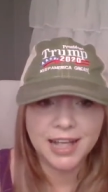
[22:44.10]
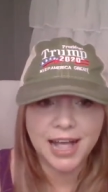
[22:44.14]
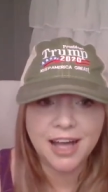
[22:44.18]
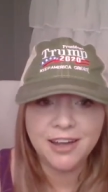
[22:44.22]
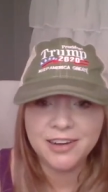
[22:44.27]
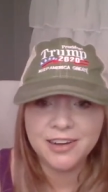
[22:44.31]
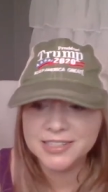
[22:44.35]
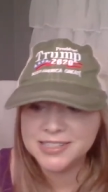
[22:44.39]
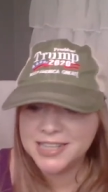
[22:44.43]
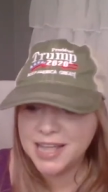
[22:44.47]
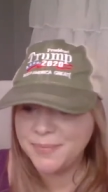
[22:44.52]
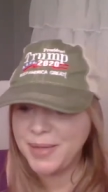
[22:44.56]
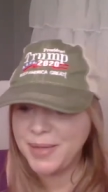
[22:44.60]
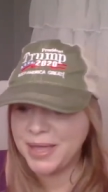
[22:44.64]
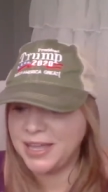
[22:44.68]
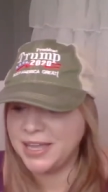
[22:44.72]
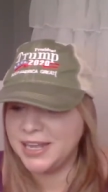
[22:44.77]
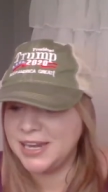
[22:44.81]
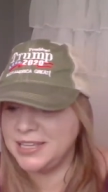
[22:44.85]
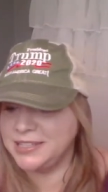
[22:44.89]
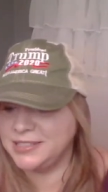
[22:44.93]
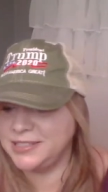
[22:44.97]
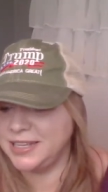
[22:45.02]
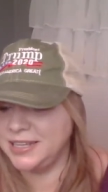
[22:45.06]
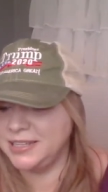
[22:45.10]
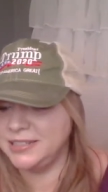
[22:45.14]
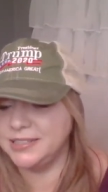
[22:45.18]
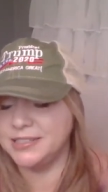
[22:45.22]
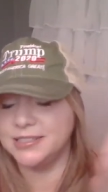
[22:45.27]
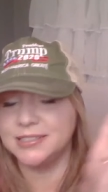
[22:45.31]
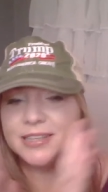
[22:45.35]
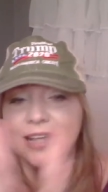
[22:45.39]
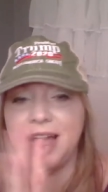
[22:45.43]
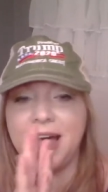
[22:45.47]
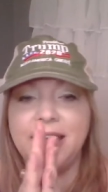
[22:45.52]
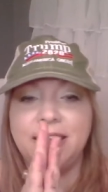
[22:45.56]
How does that make any
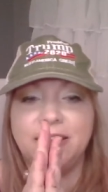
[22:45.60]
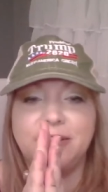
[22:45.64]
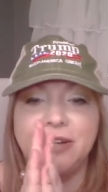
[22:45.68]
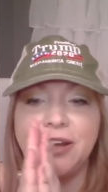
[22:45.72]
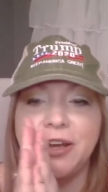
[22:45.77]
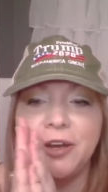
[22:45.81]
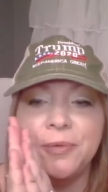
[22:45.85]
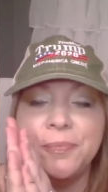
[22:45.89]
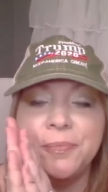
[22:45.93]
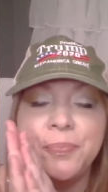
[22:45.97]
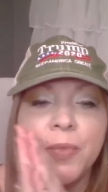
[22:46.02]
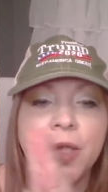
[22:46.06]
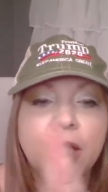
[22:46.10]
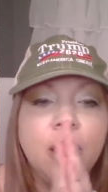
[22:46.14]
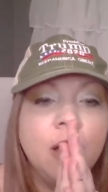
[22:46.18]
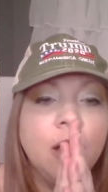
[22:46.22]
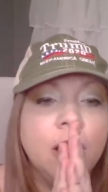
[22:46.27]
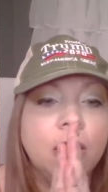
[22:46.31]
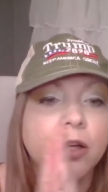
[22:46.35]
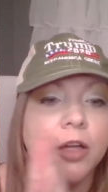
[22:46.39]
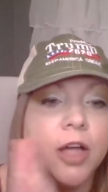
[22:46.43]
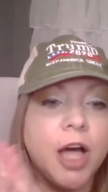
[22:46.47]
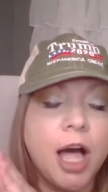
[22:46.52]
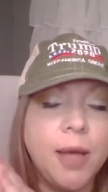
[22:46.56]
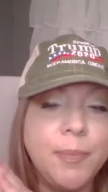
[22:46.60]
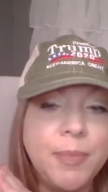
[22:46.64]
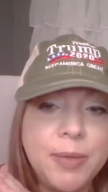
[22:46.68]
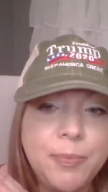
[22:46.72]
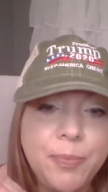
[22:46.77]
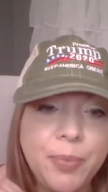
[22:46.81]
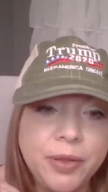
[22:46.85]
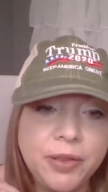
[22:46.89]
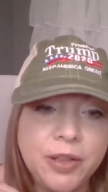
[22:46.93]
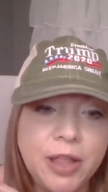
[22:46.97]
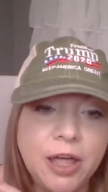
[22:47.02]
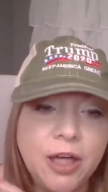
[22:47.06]
sense? I don't know.
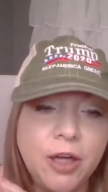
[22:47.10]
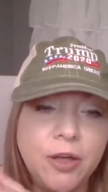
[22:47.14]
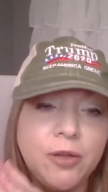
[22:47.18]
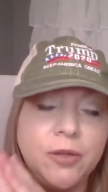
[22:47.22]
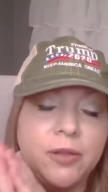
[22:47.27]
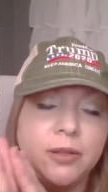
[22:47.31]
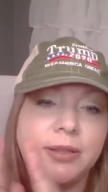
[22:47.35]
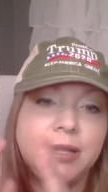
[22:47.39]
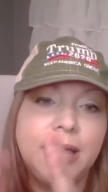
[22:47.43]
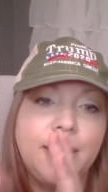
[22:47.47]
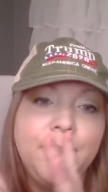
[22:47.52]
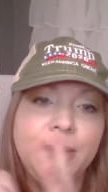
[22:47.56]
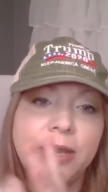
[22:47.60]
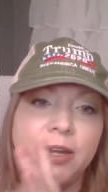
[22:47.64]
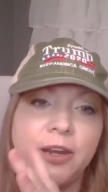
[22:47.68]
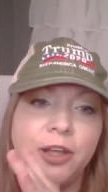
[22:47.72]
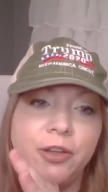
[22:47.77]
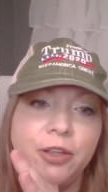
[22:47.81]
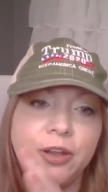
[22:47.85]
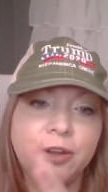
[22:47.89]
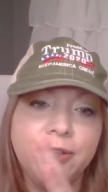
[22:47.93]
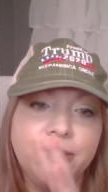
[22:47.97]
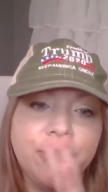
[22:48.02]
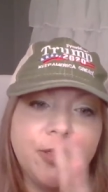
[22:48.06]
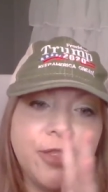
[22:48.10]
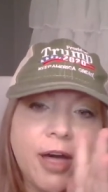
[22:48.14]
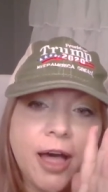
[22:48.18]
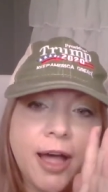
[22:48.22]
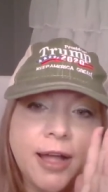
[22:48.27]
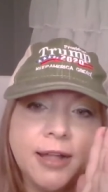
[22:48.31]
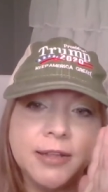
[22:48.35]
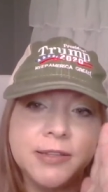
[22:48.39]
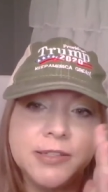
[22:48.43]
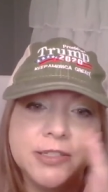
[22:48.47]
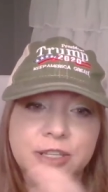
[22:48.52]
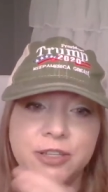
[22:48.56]
Comment below. Let me know your
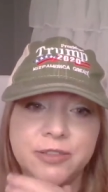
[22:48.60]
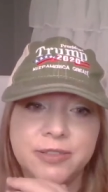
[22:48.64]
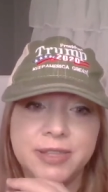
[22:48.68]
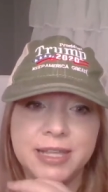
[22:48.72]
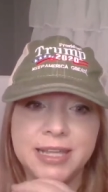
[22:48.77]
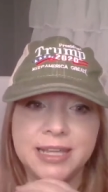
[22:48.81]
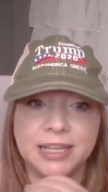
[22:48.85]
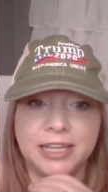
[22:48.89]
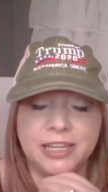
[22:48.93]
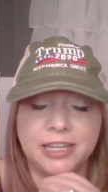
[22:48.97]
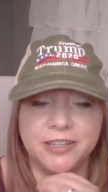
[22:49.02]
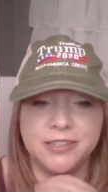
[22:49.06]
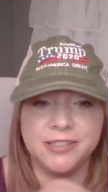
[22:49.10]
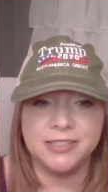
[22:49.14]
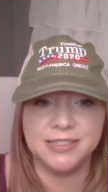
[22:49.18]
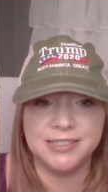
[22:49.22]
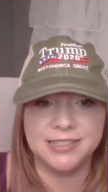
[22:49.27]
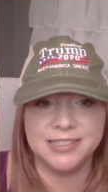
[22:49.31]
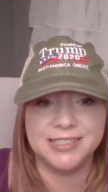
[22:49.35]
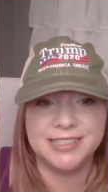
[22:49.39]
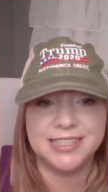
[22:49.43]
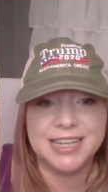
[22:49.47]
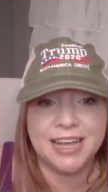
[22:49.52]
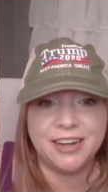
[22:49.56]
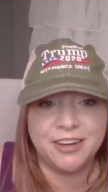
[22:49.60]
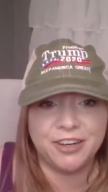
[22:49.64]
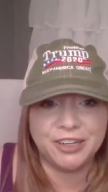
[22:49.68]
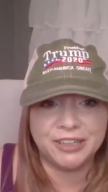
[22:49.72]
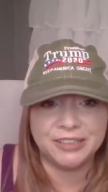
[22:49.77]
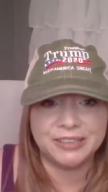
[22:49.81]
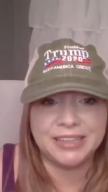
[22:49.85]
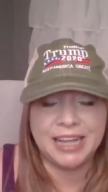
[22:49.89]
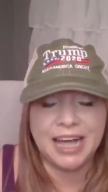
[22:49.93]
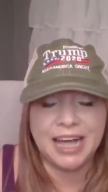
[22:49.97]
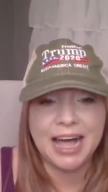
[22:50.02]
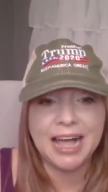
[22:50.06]
thoughts. Do you think Kirsten's dead or
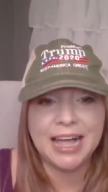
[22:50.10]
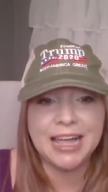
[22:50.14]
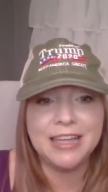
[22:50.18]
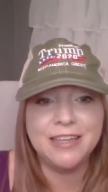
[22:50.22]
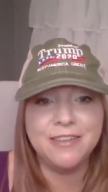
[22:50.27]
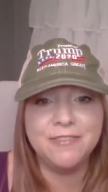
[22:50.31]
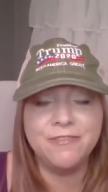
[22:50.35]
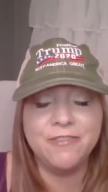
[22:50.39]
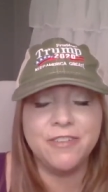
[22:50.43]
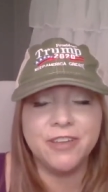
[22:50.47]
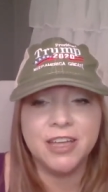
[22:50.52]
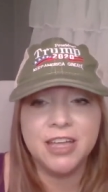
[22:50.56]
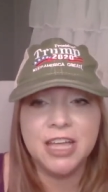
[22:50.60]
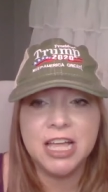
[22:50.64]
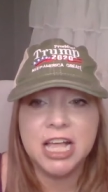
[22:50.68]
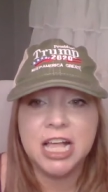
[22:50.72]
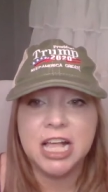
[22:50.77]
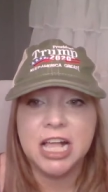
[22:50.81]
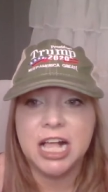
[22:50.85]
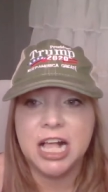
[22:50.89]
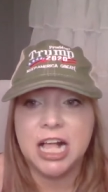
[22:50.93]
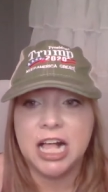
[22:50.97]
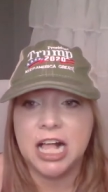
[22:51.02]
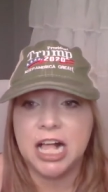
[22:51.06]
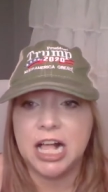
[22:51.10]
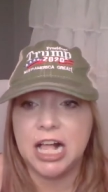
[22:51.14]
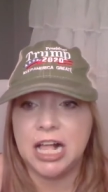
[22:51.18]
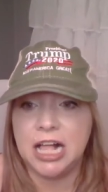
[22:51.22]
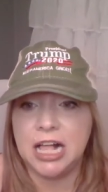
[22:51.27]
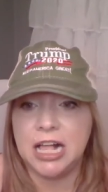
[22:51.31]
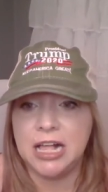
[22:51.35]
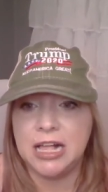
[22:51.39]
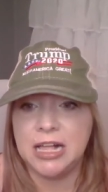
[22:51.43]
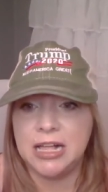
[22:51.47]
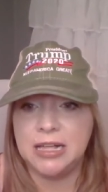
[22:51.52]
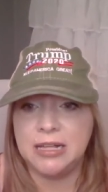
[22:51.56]
alive?
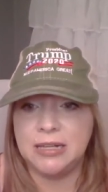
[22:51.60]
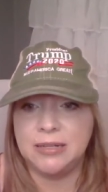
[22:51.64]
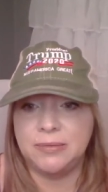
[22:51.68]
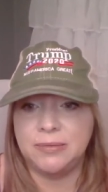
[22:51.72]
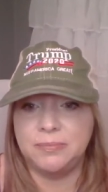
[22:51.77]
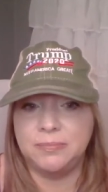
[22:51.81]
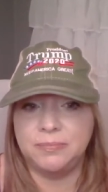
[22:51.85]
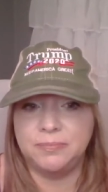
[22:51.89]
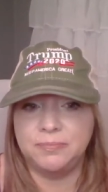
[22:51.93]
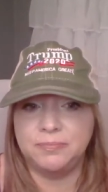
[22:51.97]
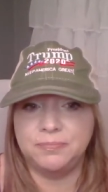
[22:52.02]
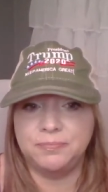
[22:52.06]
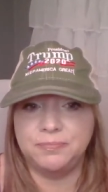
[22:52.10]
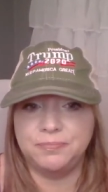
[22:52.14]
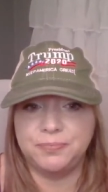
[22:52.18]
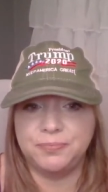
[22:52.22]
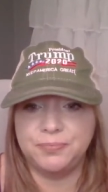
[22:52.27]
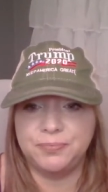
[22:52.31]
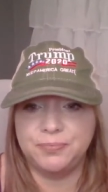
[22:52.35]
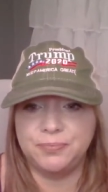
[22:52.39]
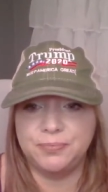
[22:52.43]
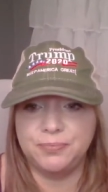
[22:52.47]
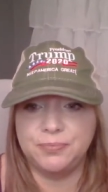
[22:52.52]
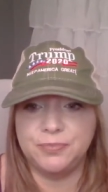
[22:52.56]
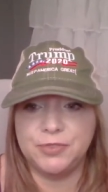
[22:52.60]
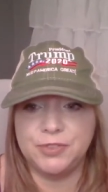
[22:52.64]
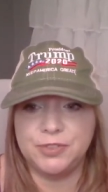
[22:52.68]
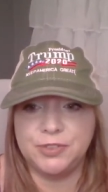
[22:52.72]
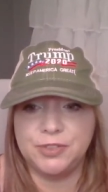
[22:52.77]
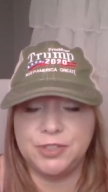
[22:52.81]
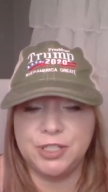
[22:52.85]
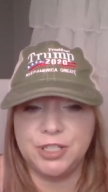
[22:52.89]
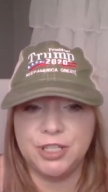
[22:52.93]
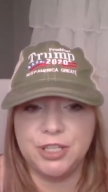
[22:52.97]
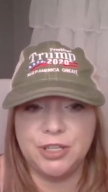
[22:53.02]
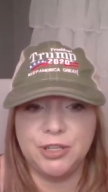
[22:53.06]
Um,
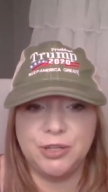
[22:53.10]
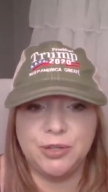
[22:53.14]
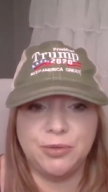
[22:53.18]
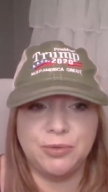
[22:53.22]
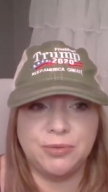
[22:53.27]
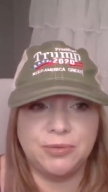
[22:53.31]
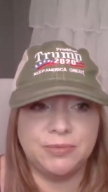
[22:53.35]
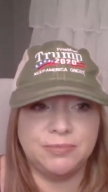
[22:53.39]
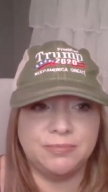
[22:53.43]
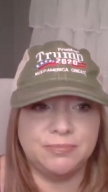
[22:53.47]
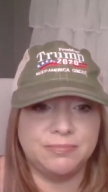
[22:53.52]
do you?